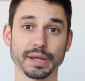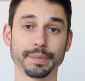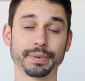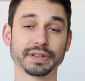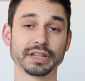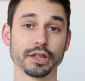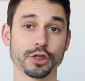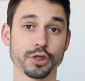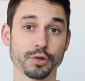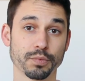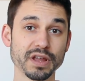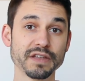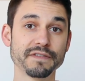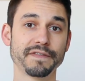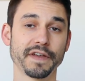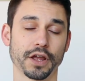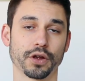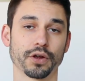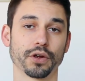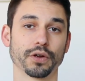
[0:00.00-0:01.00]
typically three
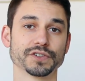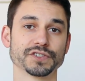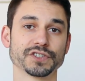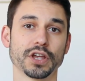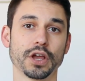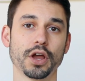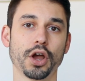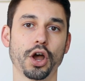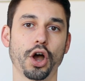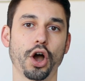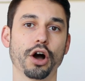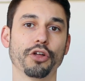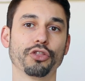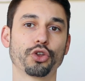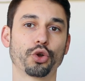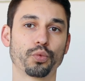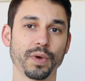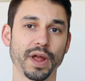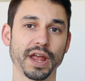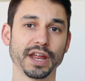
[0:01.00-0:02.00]
fingers, on
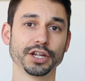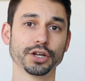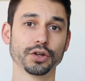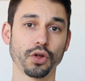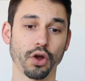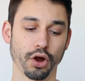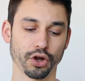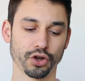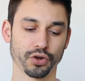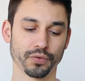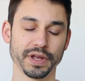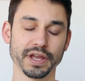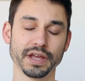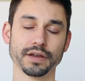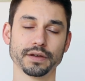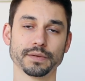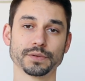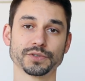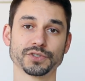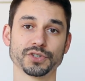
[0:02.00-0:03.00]
the radial
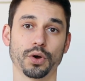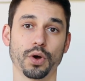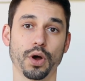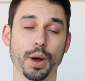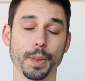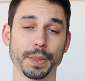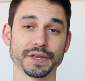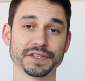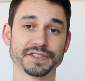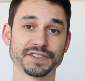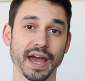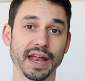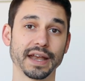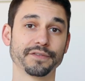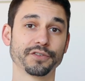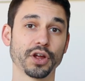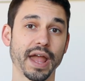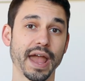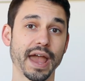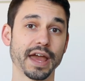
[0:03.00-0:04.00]
artery, so on the side
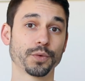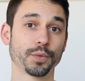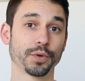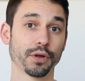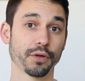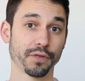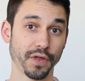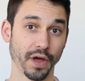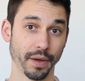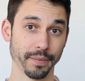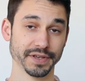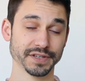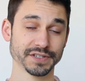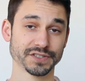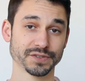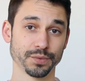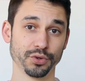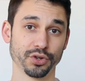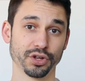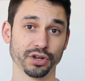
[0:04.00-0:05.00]
of your hand where your thumb
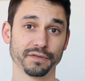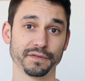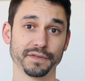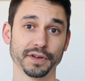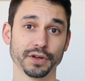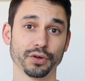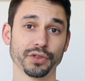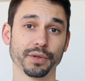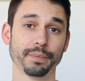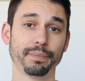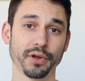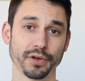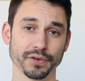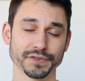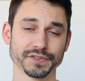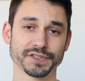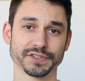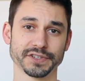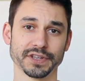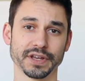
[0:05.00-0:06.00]
is, where you can feel the
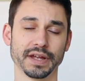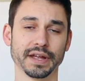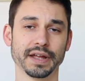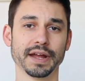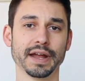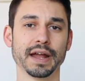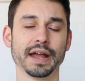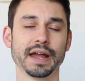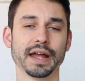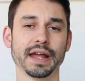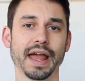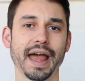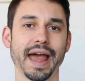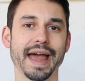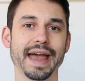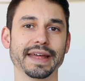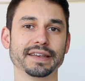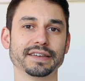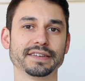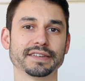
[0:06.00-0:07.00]
pulse.
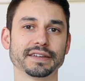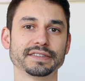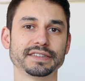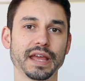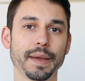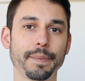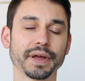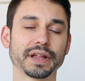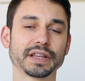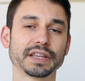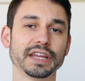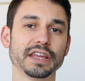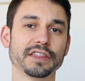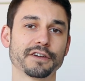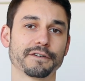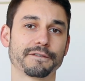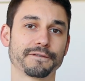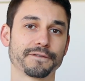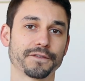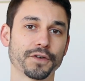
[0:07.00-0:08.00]
And typically,
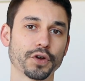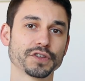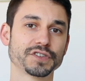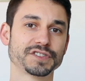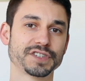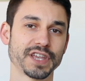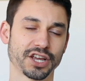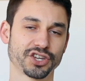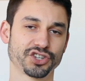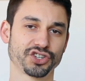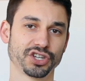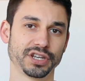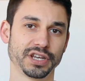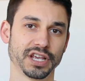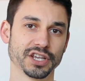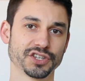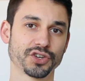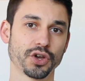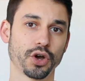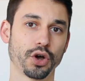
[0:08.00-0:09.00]
the first section
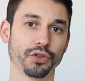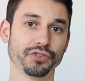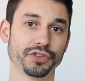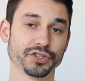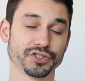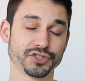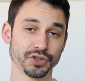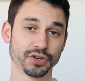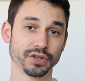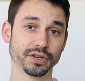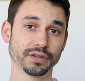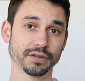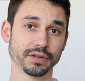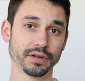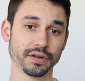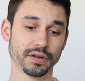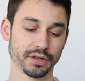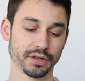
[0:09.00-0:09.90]
is called the cun,